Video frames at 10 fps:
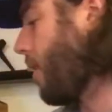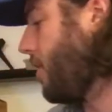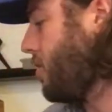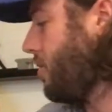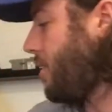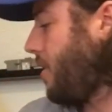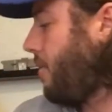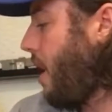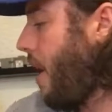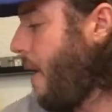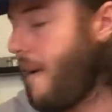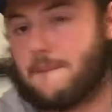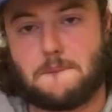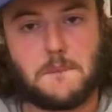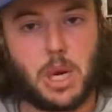going to shoot some
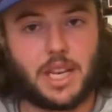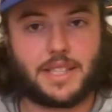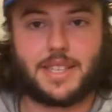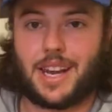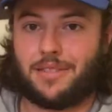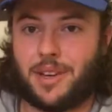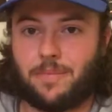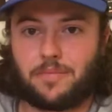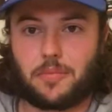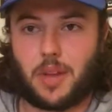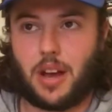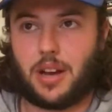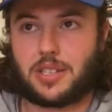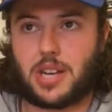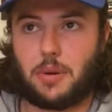bullets out of it.
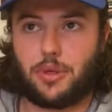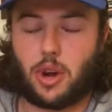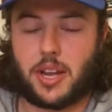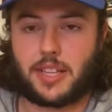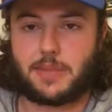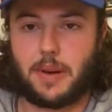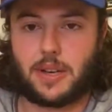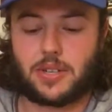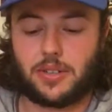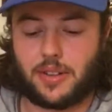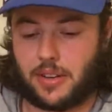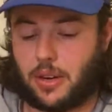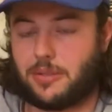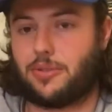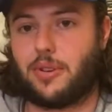I'll start with 38 special, and then I'll go
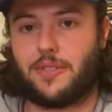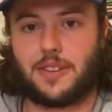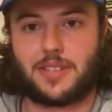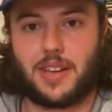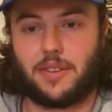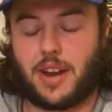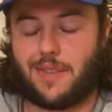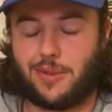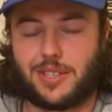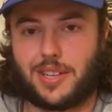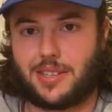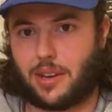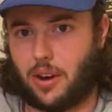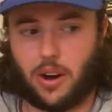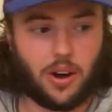up to 357. Everyone says
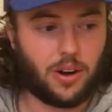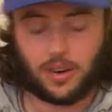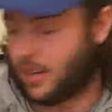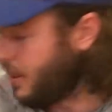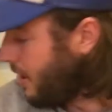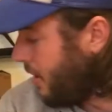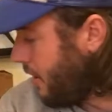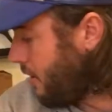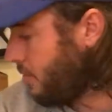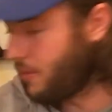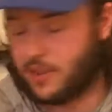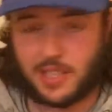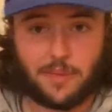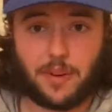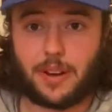like, oh,
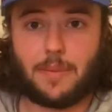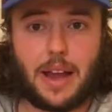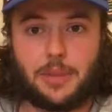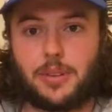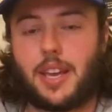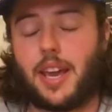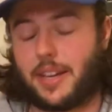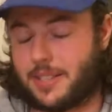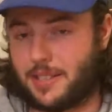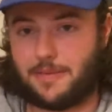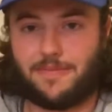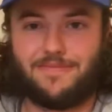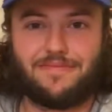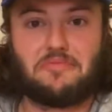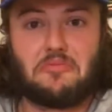357 Magnum kicks.
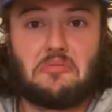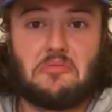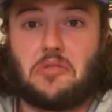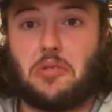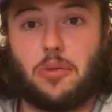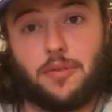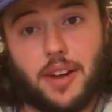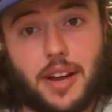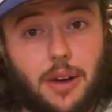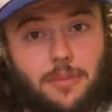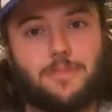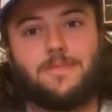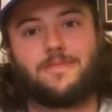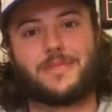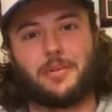We'll find out.
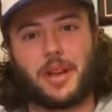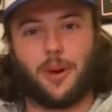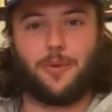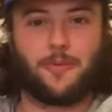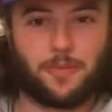Here we go.